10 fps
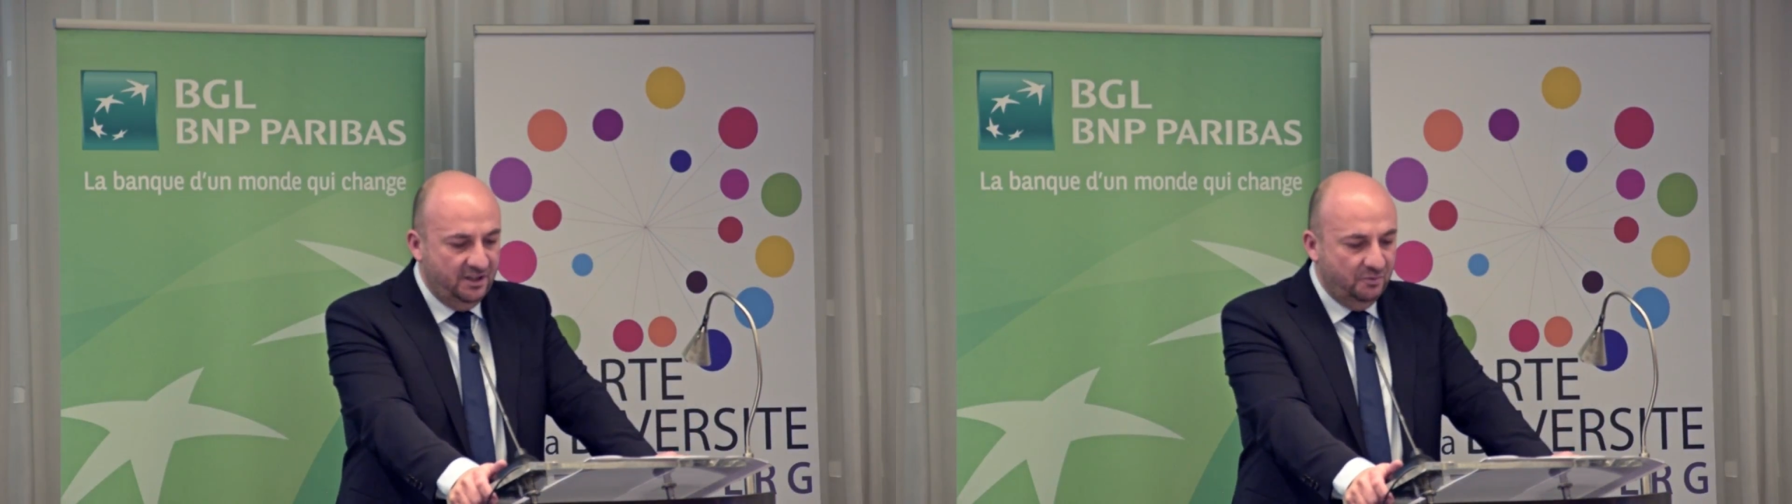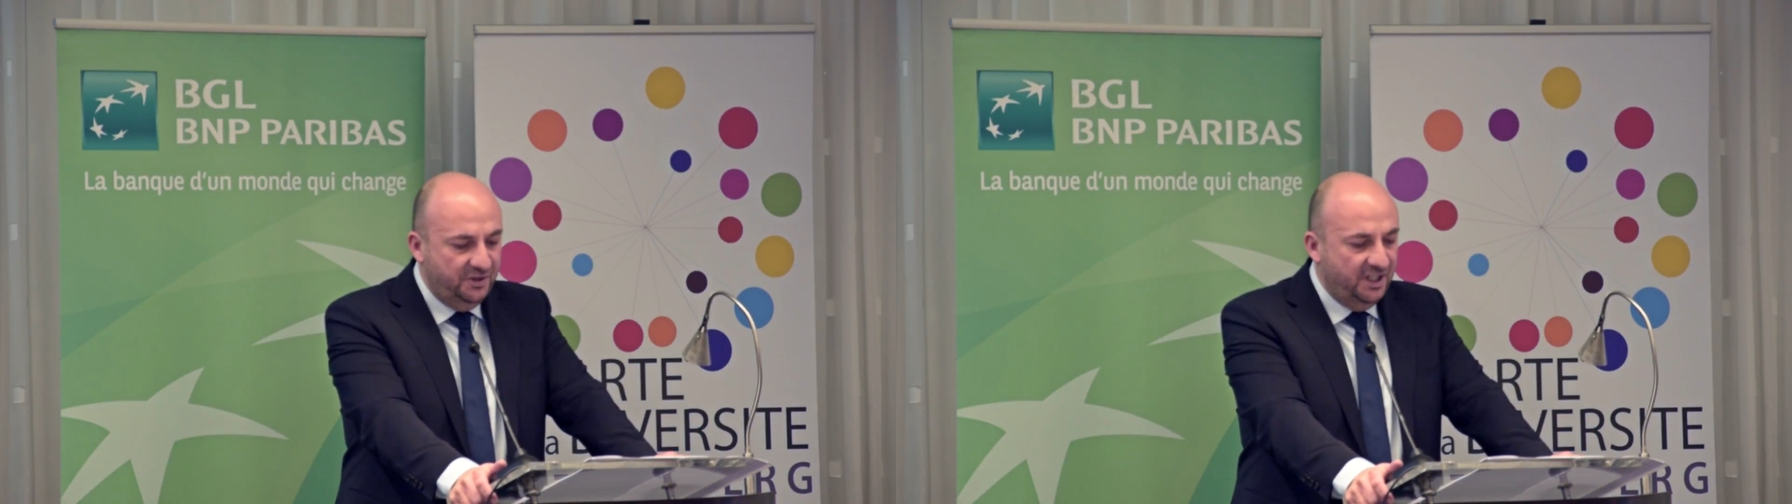
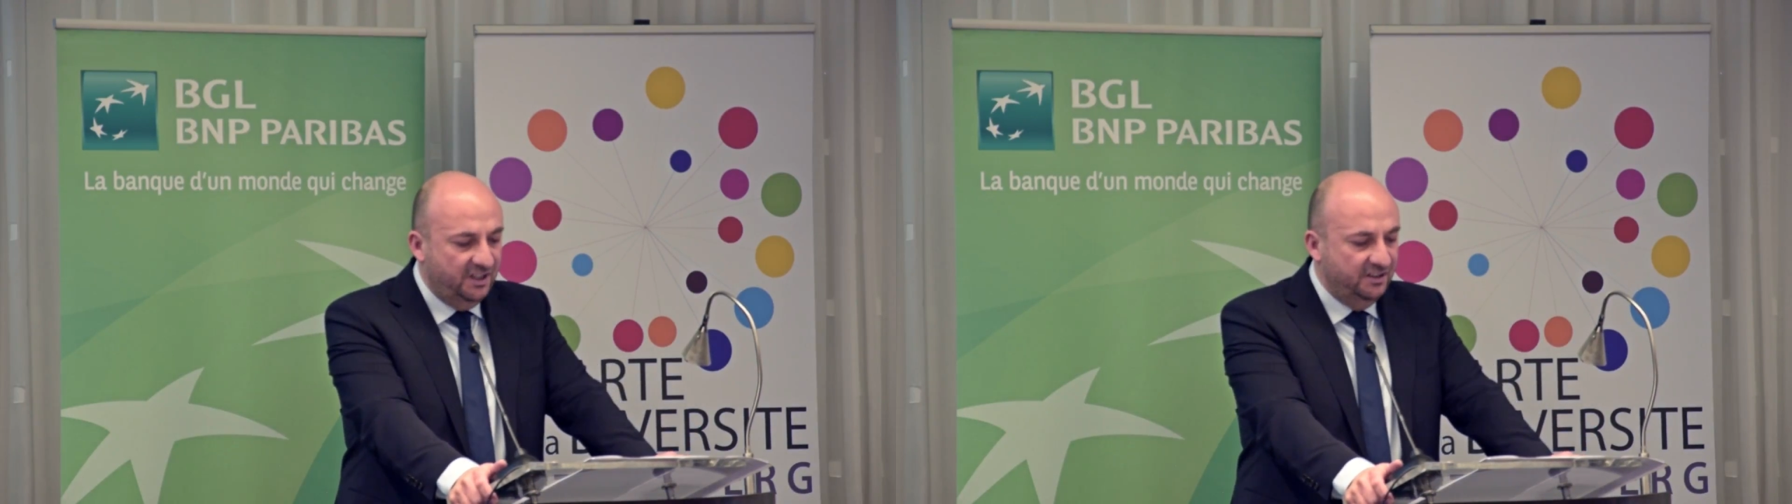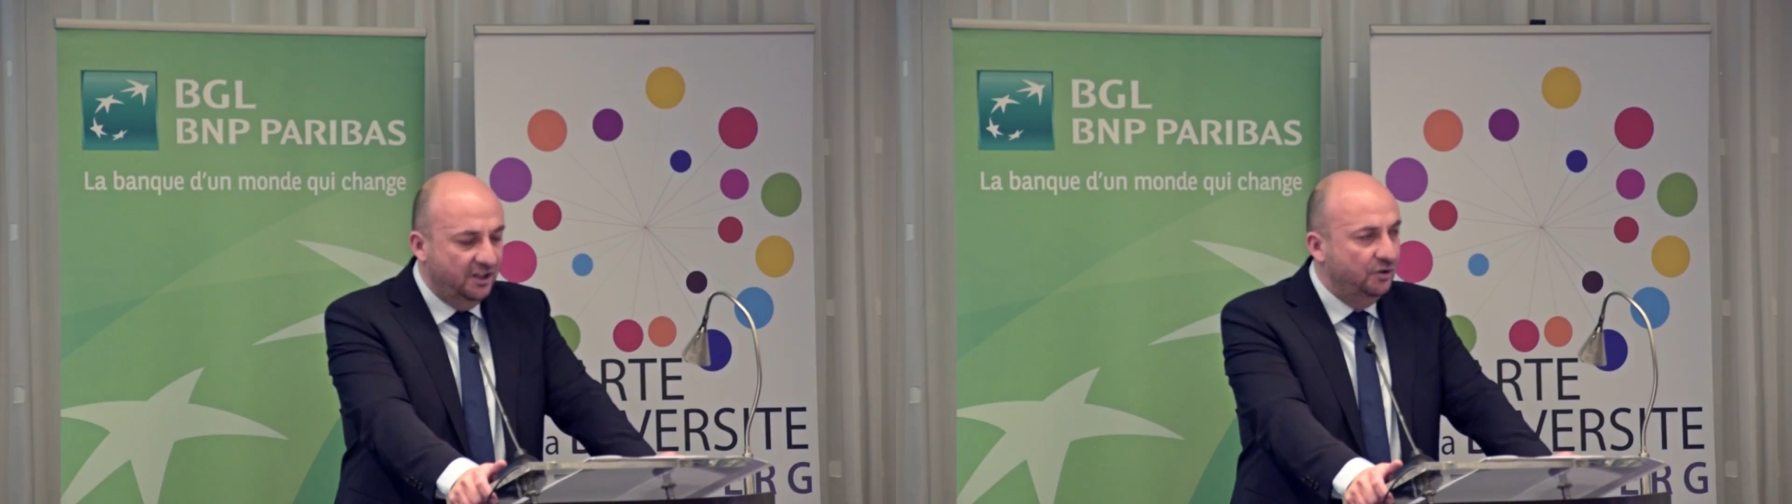We
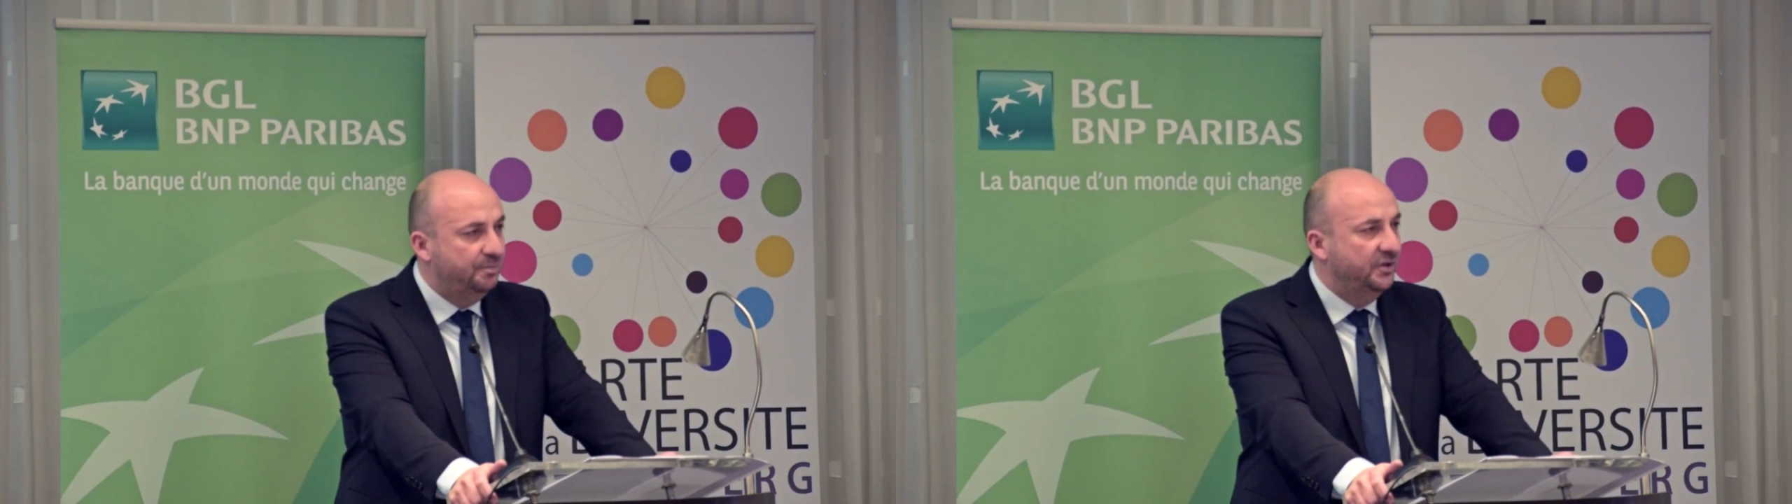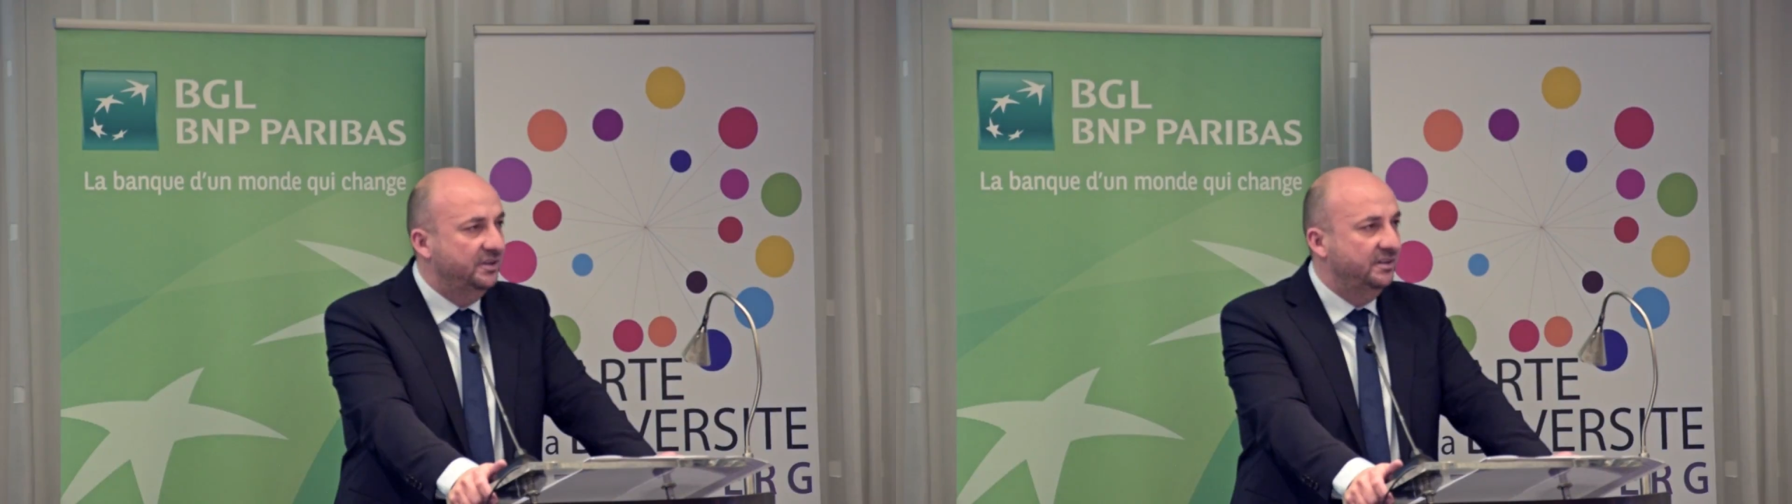are an
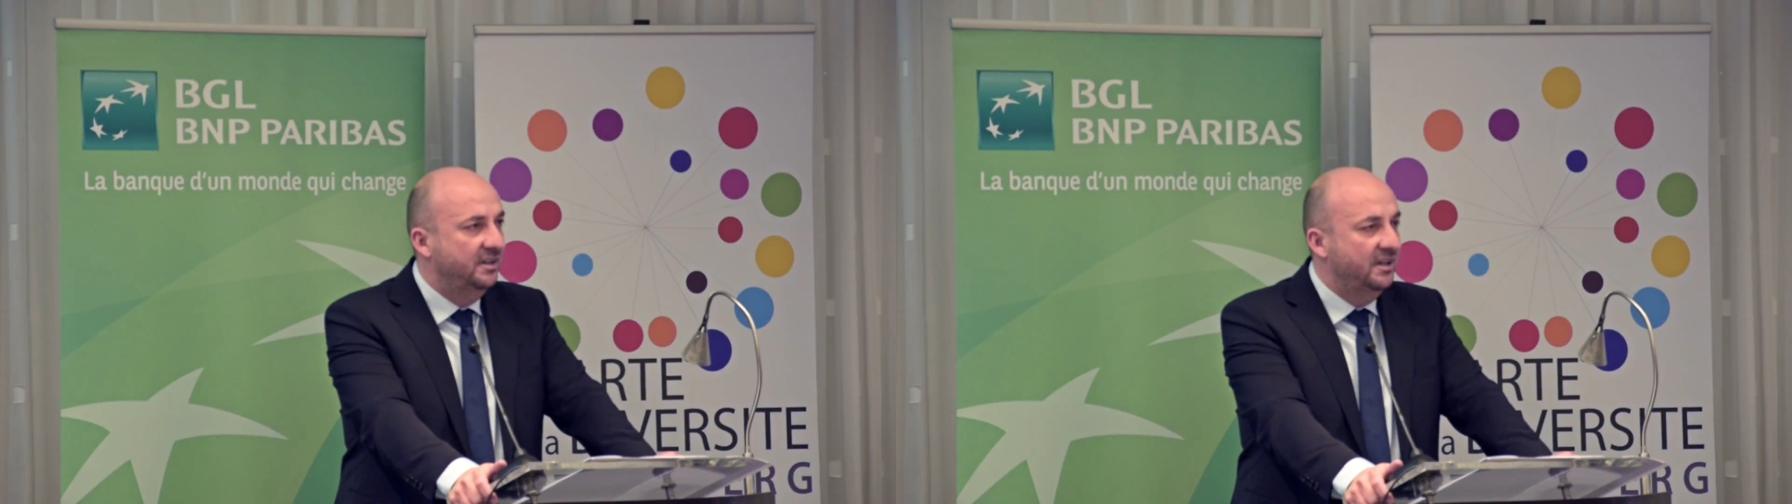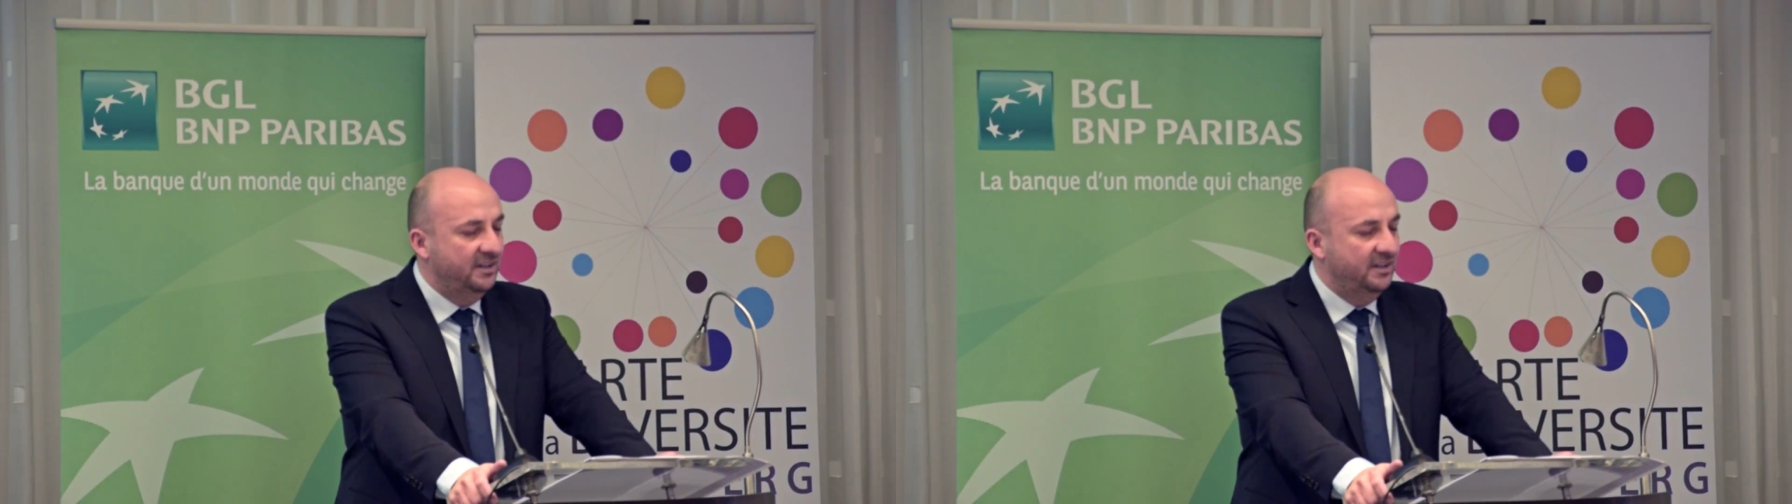open,